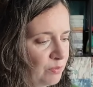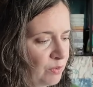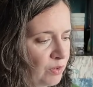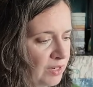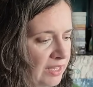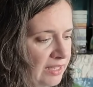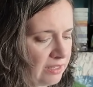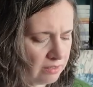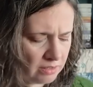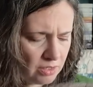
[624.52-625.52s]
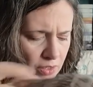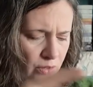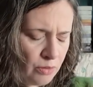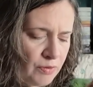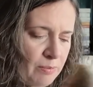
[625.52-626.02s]
on a
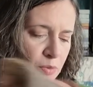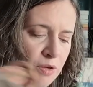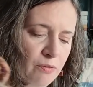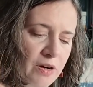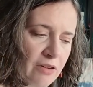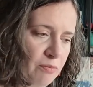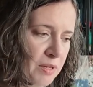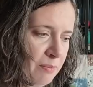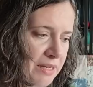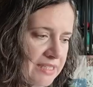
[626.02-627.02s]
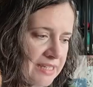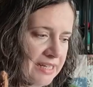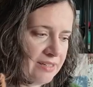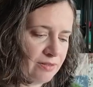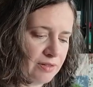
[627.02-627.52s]
3.5mm
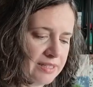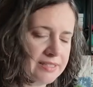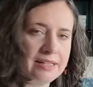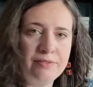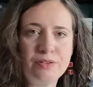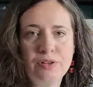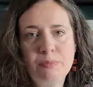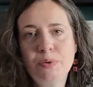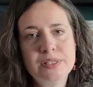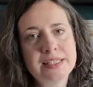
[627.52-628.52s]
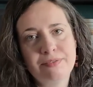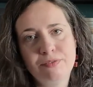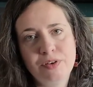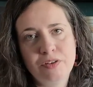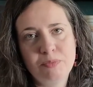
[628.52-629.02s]
needle instead of a
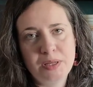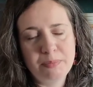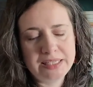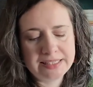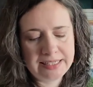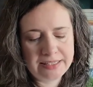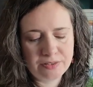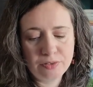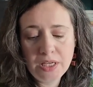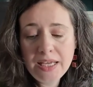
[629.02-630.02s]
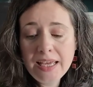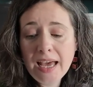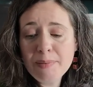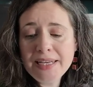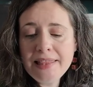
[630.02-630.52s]
3.75mm needle.
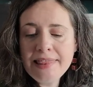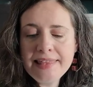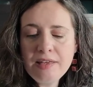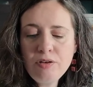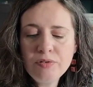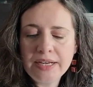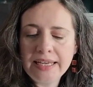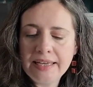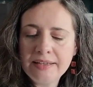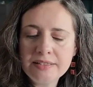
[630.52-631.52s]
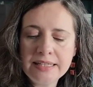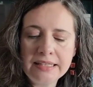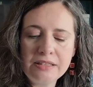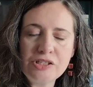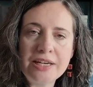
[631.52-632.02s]
I mean, in theory, a
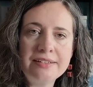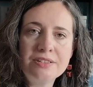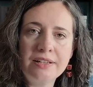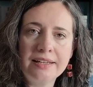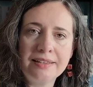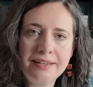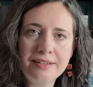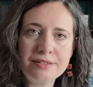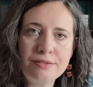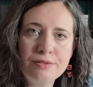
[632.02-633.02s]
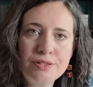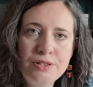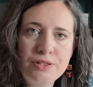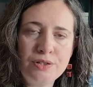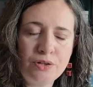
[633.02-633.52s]
little change like that, as long as you
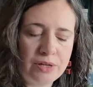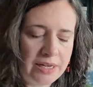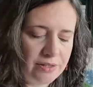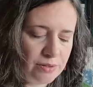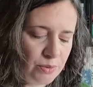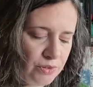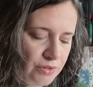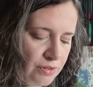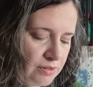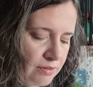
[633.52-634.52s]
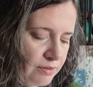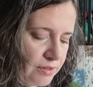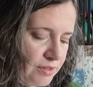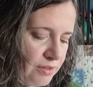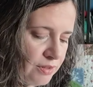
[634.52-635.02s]
do your gauge swatch and as long
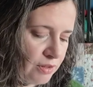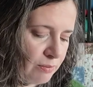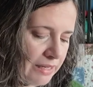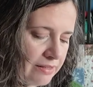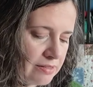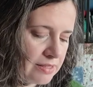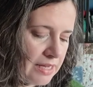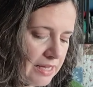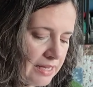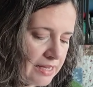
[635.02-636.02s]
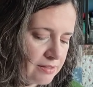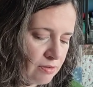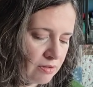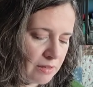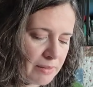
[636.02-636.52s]
as you do your maths, it's not
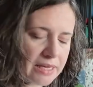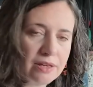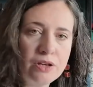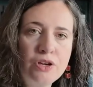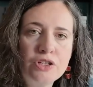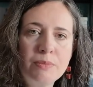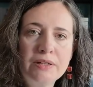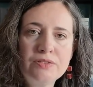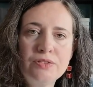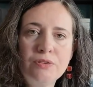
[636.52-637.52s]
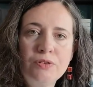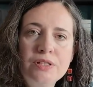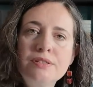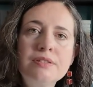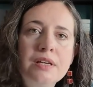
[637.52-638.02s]
going to make a huge amount of
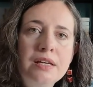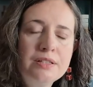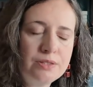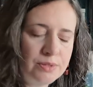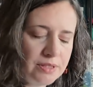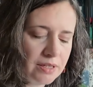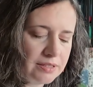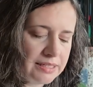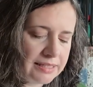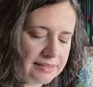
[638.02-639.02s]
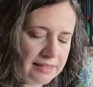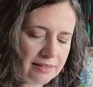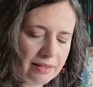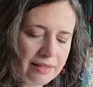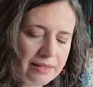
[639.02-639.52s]
difference. To a certain extent, I
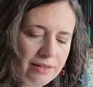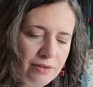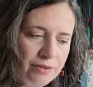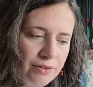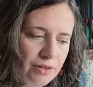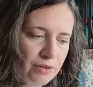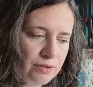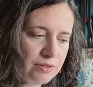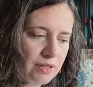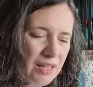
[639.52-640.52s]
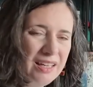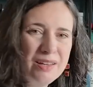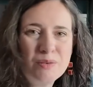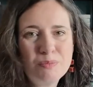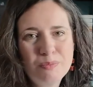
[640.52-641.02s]
think you can use
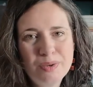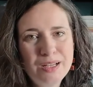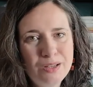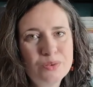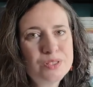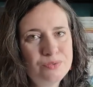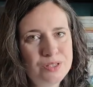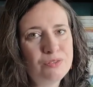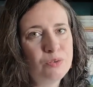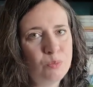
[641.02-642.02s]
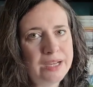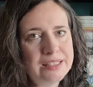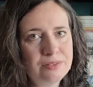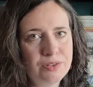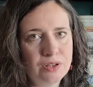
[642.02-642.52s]
lots of different weights
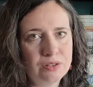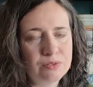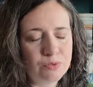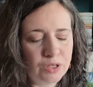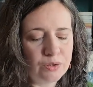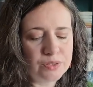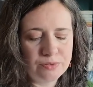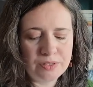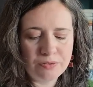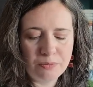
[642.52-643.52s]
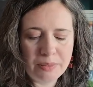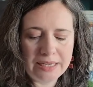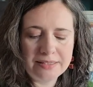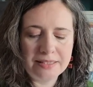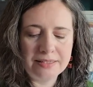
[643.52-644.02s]
of yarn for lots of different
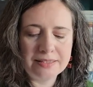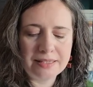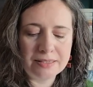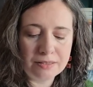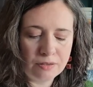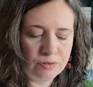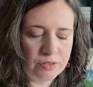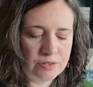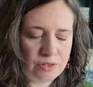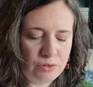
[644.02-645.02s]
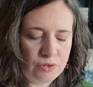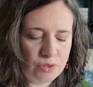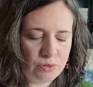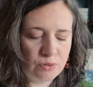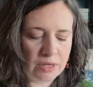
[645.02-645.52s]
patterns as long as you do
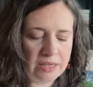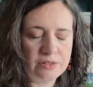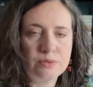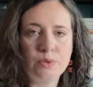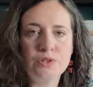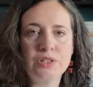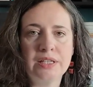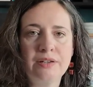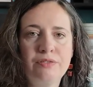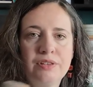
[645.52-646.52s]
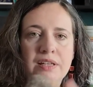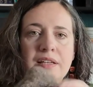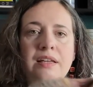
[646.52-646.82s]
your gauge swatching and everything.